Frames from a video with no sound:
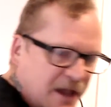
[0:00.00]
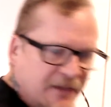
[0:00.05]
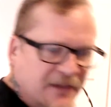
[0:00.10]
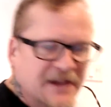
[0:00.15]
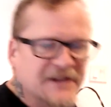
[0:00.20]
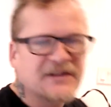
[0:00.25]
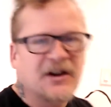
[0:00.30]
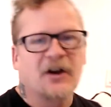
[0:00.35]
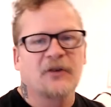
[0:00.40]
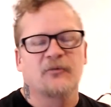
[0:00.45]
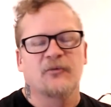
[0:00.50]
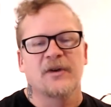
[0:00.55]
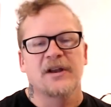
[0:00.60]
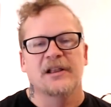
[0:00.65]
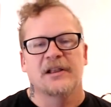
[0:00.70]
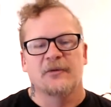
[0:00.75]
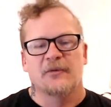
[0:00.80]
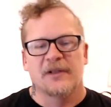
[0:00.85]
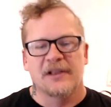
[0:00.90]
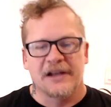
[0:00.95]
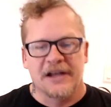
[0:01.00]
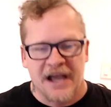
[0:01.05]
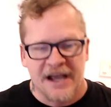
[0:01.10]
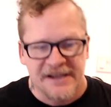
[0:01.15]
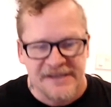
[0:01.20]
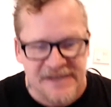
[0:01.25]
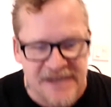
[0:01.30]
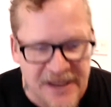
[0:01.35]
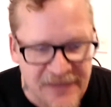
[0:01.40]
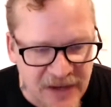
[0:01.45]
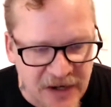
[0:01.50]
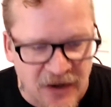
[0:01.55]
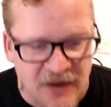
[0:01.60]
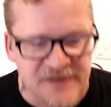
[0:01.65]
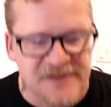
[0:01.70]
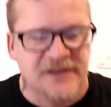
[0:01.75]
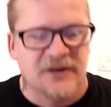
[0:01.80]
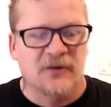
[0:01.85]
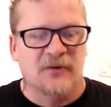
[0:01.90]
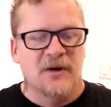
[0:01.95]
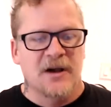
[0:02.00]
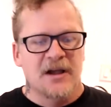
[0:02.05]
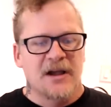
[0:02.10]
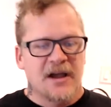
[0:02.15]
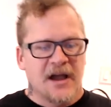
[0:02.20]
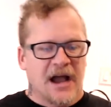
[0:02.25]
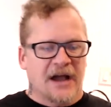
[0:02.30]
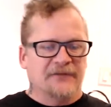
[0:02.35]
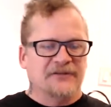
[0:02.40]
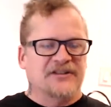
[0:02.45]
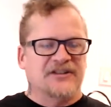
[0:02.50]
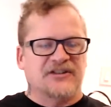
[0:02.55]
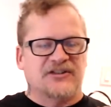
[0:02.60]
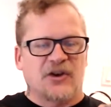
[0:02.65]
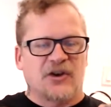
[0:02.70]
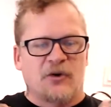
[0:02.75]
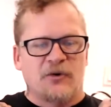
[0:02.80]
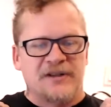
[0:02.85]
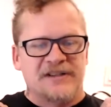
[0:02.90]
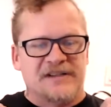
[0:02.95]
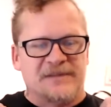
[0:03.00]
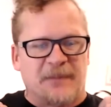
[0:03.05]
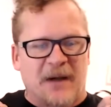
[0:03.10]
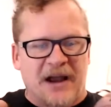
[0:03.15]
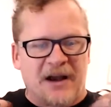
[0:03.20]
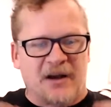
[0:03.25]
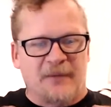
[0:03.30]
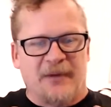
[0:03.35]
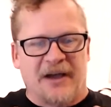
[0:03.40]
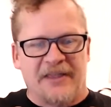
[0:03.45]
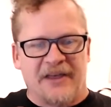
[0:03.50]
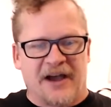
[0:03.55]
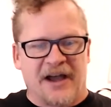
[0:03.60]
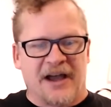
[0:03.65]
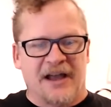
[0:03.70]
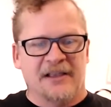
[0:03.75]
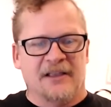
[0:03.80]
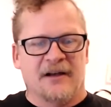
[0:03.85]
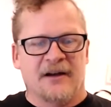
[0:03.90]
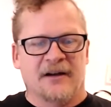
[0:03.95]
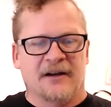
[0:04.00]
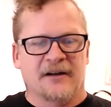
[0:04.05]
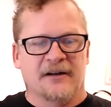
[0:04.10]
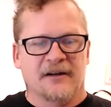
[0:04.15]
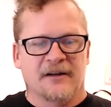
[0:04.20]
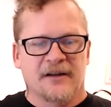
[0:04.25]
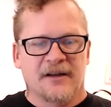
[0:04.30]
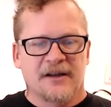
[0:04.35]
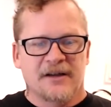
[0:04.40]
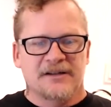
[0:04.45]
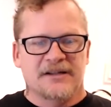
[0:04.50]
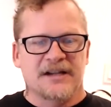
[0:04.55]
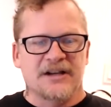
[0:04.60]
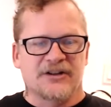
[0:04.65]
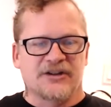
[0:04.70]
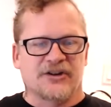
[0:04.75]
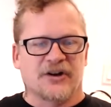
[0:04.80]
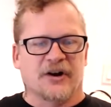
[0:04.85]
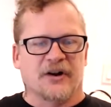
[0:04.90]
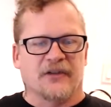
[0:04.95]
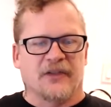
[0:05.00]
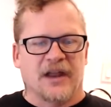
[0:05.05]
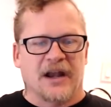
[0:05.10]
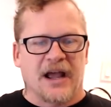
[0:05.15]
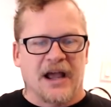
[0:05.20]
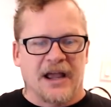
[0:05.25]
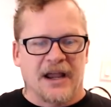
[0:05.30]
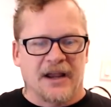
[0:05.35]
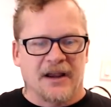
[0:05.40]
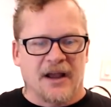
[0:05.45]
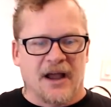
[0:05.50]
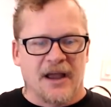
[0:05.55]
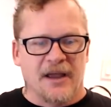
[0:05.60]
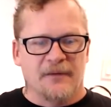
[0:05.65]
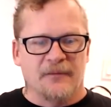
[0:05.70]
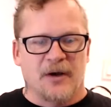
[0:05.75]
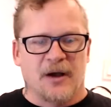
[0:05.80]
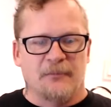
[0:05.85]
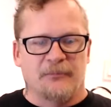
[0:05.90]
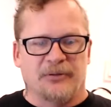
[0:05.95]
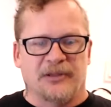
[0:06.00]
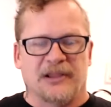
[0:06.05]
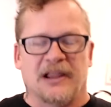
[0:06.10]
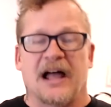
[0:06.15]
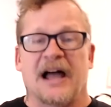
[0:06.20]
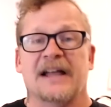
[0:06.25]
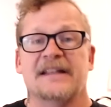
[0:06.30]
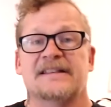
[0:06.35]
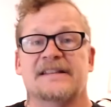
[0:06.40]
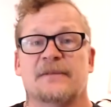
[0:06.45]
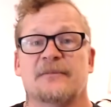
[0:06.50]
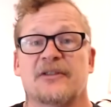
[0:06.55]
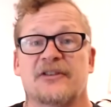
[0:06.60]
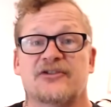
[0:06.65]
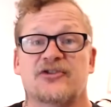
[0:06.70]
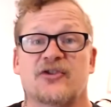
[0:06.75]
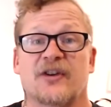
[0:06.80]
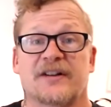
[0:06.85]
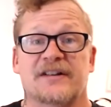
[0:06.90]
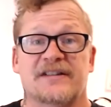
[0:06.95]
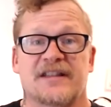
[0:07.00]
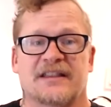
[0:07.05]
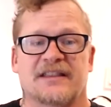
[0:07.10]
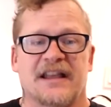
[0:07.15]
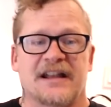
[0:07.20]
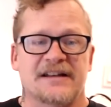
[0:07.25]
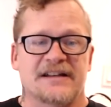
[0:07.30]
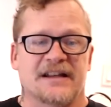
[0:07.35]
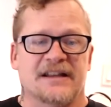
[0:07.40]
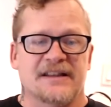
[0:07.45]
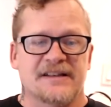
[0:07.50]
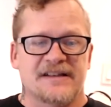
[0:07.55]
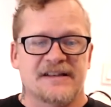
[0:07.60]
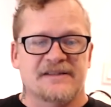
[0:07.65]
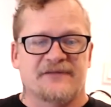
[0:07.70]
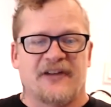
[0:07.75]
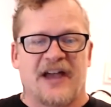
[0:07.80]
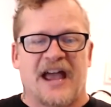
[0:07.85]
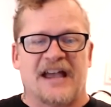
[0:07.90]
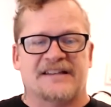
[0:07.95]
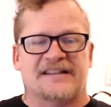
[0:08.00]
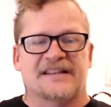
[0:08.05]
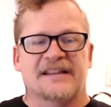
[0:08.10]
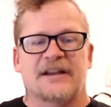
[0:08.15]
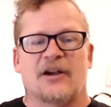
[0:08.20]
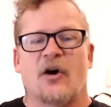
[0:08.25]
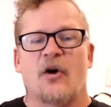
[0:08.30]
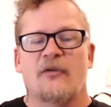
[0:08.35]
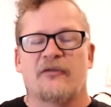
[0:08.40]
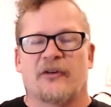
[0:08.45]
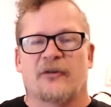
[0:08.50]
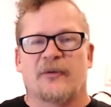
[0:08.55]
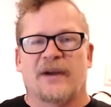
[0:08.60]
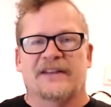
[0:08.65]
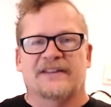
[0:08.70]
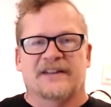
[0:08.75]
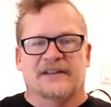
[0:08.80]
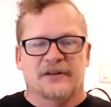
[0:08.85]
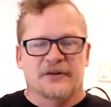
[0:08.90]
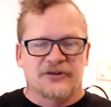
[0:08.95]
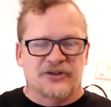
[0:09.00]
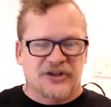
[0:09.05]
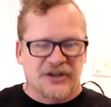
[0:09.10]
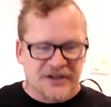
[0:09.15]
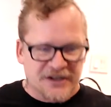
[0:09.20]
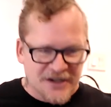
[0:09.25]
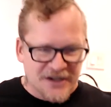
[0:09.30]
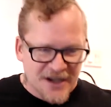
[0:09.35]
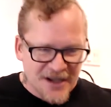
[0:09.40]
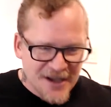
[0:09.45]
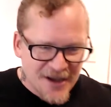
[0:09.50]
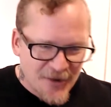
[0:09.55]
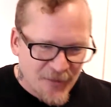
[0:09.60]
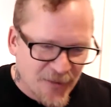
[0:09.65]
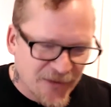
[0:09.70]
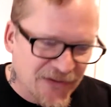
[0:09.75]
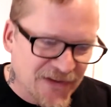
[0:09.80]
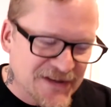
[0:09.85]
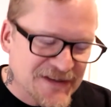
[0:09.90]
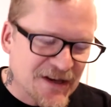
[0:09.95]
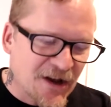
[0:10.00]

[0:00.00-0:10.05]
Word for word: these are really, really nice. And then also, I was so inspired by the Hylung t-shirt that I, I applied some of the tricks that they did. This is vastly over-resolution with this